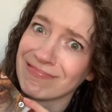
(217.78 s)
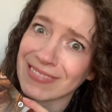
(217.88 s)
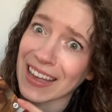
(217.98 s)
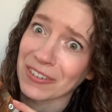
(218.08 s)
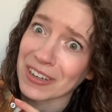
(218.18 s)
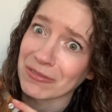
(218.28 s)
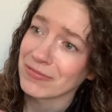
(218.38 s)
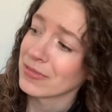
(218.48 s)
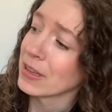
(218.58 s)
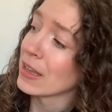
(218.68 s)
I don't know,
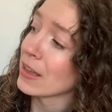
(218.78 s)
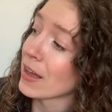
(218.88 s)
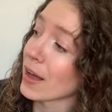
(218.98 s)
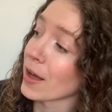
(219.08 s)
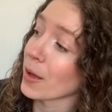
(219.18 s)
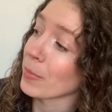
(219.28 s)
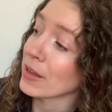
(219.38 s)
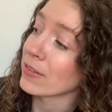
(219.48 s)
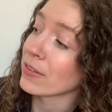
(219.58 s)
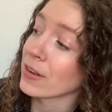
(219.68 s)

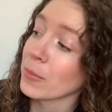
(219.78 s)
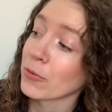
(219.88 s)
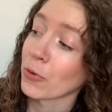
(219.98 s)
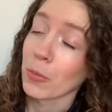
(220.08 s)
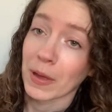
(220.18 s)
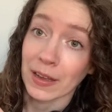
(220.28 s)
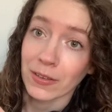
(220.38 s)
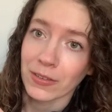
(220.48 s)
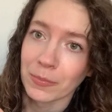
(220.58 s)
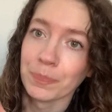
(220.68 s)
cinnamon roll mix.